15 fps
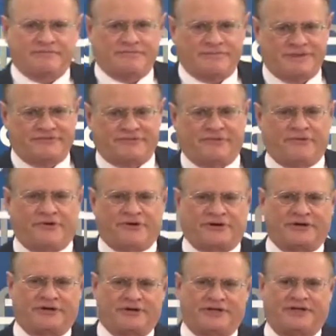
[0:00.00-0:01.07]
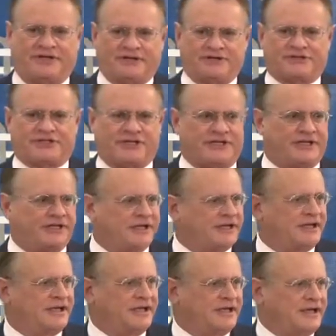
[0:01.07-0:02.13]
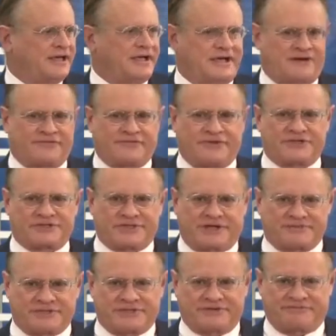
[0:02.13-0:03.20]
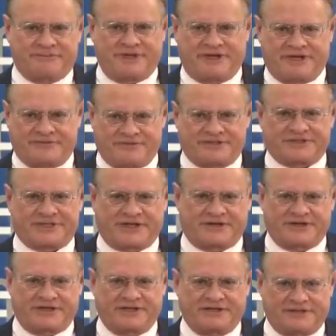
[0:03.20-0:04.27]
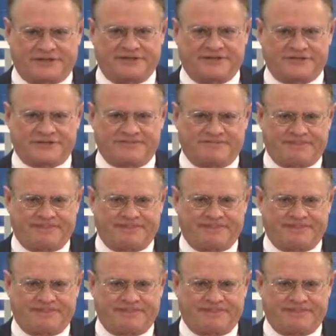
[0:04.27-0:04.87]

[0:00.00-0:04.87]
before he or she had a first substantive meeting with Saudi leaders?